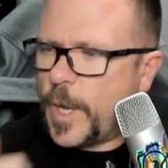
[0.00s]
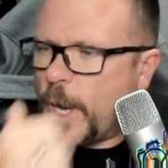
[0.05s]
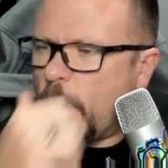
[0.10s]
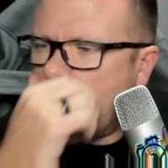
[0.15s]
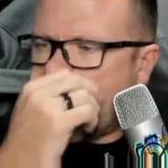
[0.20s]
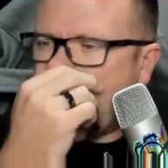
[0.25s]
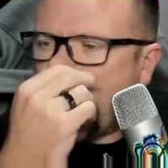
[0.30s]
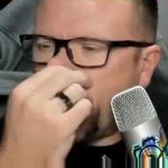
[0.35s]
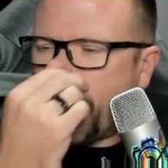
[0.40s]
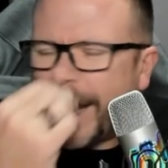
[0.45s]

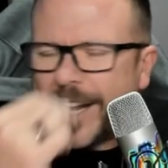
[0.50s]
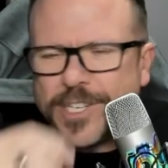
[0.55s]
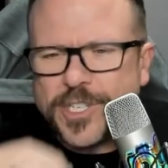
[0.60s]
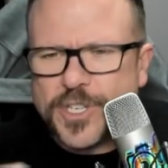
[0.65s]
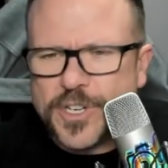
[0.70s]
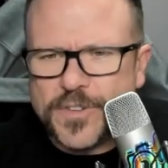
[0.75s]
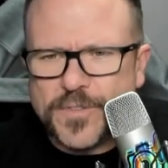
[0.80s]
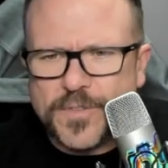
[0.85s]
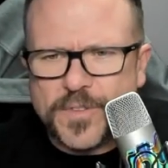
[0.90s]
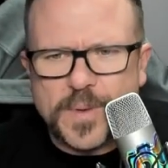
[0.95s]
I'm not
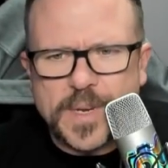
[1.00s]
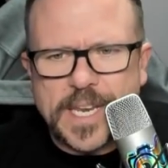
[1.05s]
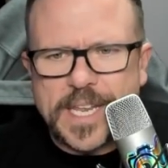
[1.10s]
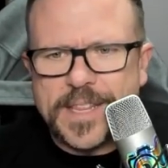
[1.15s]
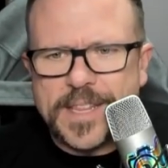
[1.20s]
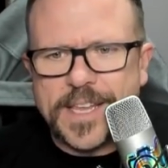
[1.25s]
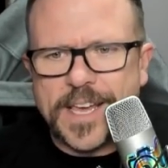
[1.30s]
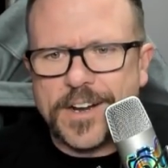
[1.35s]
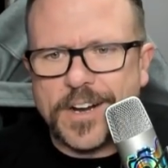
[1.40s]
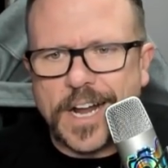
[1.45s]
sure if we
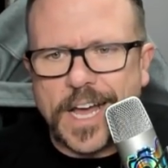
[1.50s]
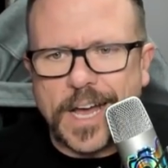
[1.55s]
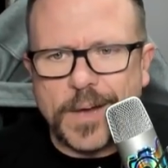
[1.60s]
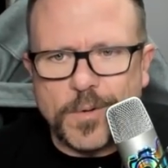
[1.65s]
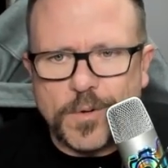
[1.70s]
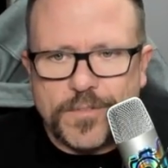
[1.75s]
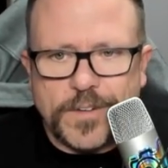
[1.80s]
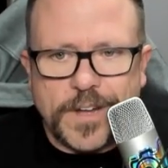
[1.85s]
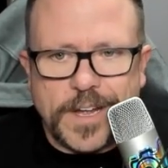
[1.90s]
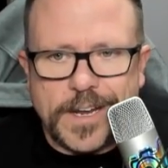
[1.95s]
need that or not.
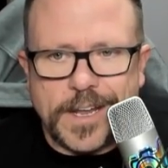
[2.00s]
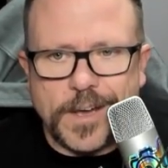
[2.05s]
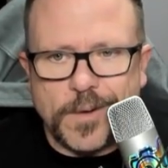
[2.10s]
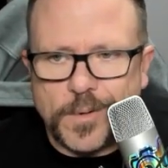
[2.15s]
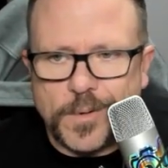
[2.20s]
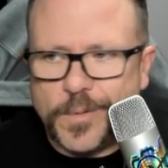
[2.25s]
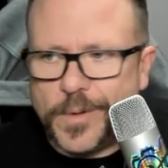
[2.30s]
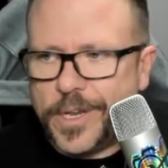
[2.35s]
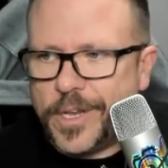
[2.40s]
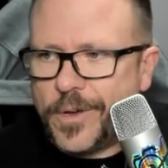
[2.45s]
We'll find out
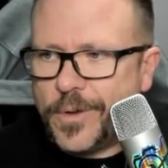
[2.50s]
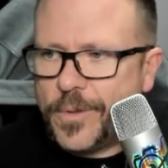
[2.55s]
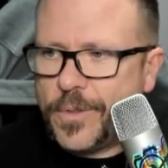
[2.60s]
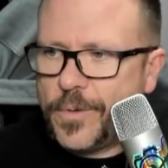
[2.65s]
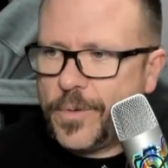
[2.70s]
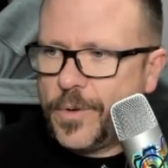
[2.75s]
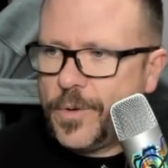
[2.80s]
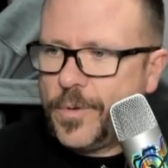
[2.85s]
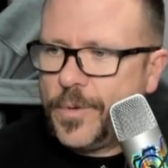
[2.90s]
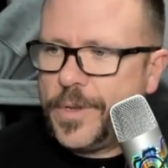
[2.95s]
when we go
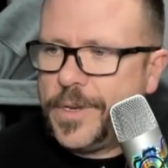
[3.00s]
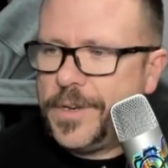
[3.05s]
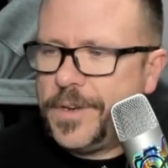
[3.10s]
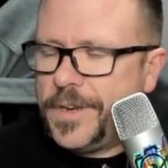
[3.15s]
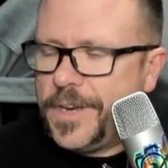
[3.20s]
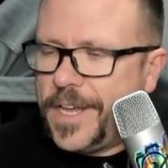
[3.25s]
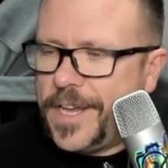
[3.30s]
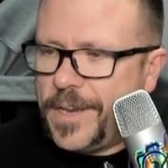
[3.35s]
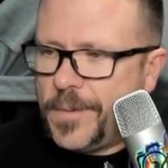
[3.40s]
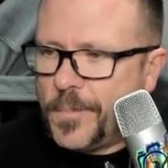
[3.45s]
through
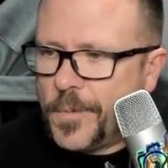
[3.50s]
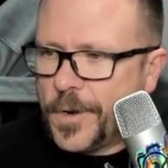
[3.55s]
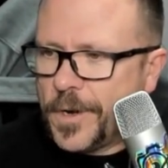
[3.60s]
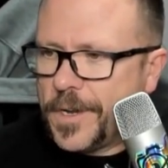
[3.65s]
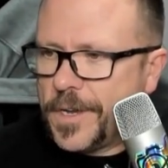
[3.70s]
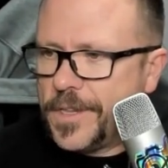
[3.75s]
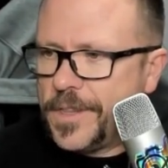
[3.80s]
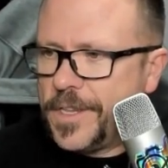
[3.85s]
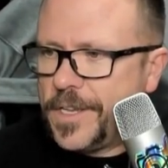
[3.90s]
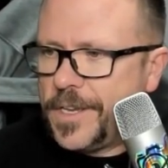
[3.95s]
and
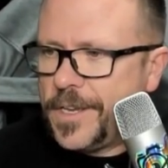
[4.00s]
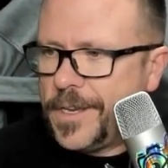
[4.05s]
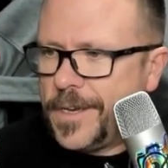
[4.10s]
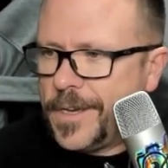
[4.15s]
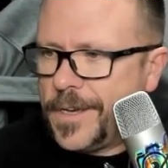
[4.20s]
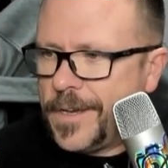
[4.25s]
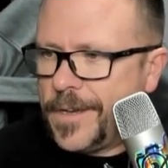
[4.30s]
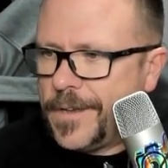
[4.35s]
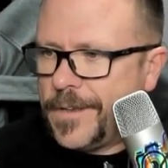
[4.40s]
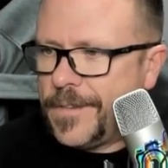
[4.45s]
work on
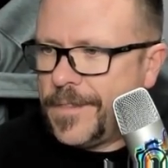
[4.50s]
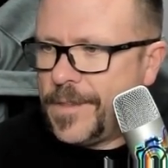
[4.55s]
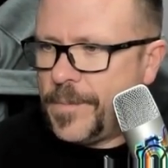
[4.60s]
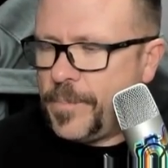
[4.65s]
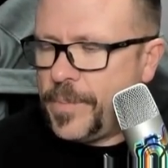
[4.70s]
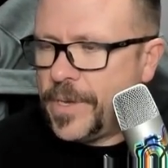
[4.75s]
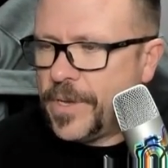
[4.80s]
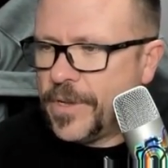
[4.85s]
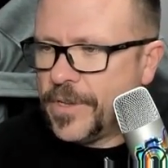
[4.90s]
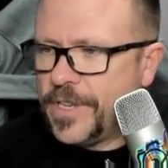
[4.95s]
the
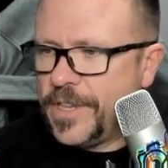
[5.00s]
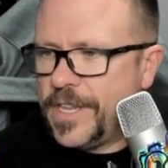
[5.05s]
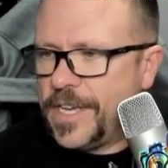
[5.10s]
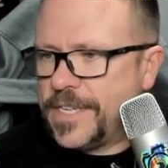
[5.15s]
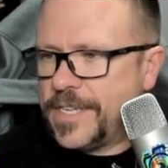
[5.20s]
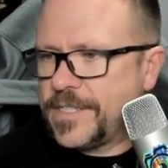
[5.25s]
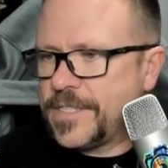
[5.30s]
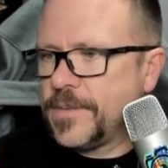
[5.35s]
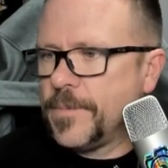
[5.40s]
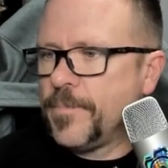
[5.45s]
build of
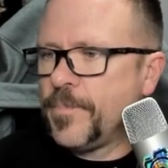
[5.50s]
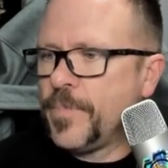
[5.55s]
this.